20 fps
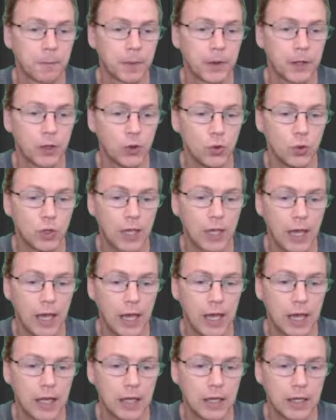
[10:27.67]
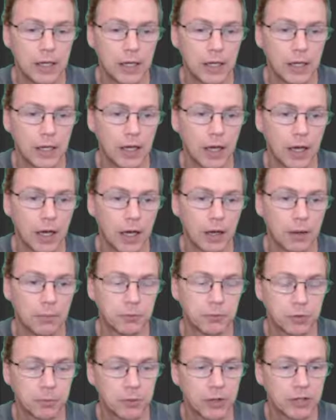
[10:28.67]
You can, some
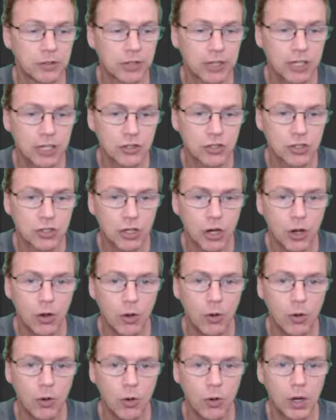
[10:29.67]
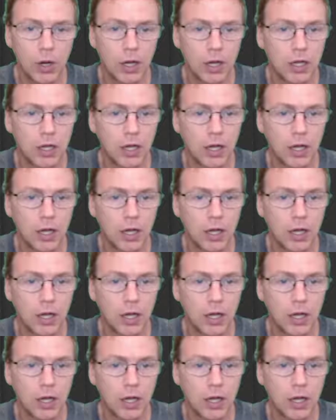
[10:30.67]
things I didn't show,